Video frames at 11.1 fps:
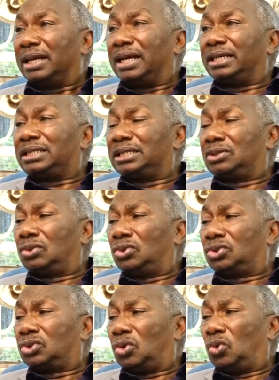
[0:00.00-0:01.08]
As she
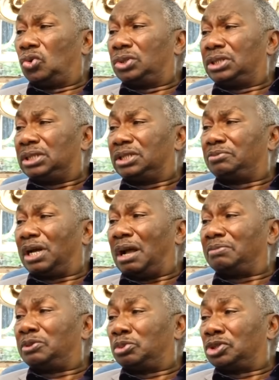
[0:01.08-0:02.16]
grows old, she
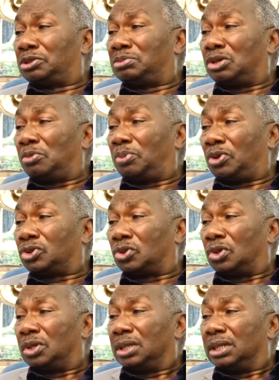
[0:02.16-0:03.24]
becomes
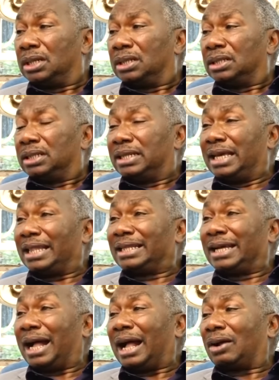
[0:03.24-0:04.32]
postmenopausal. Ni
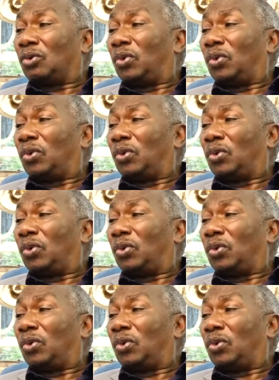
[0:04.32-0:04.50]
atigaga